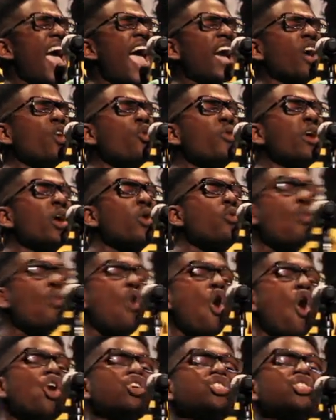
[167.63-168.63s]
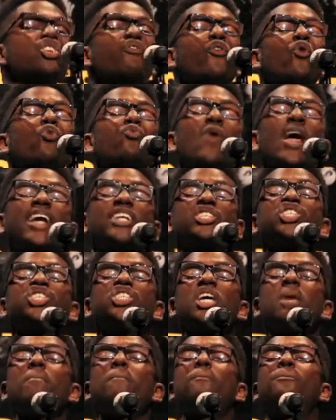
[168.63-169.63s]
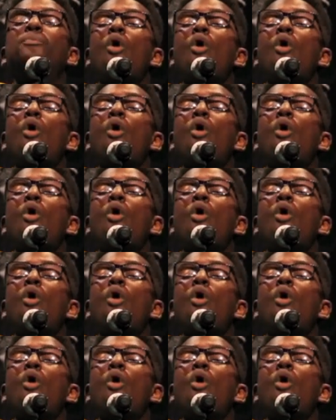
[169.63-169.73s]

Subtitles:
echoing walls of a wrecked ship,